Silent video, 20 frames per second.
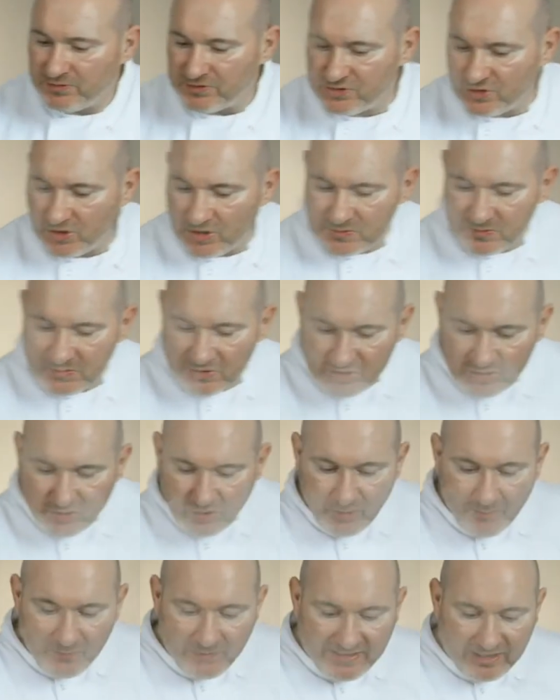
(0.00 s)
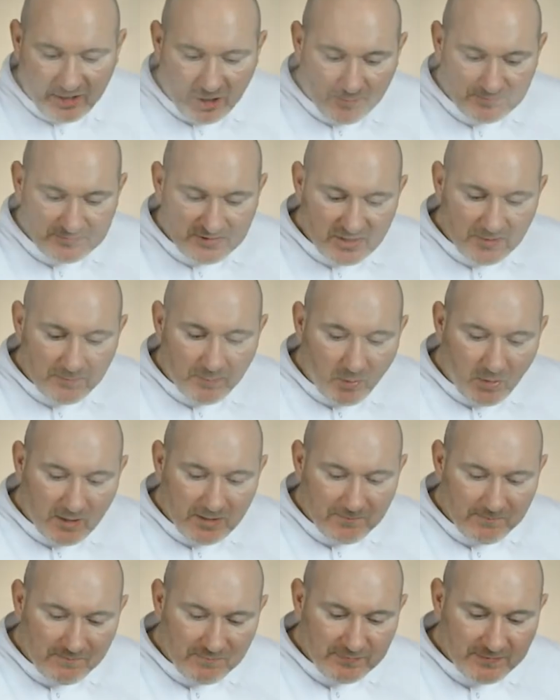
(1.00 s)
sauce, we're just going to bring it up to the
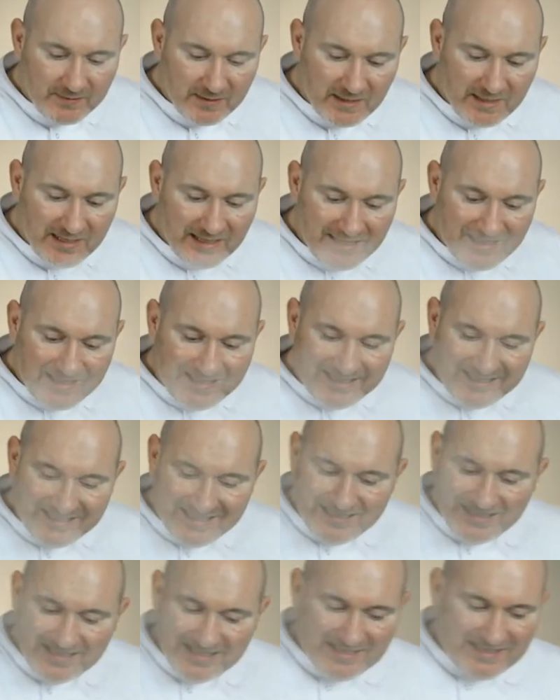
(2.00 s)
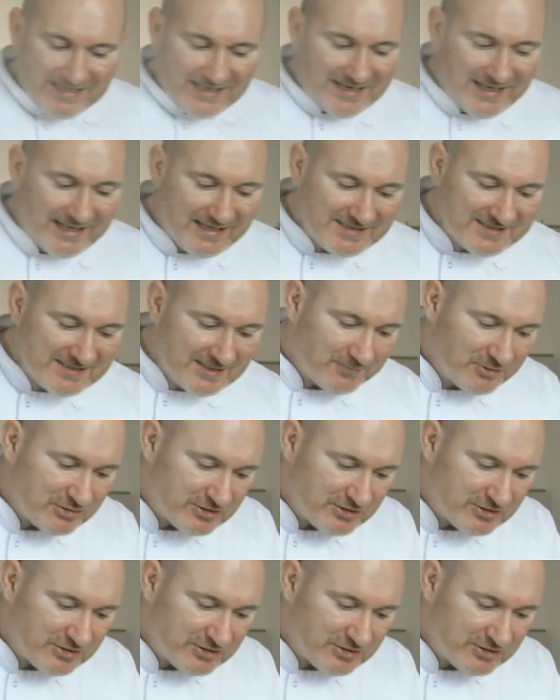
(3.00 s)
boil. Let it simmer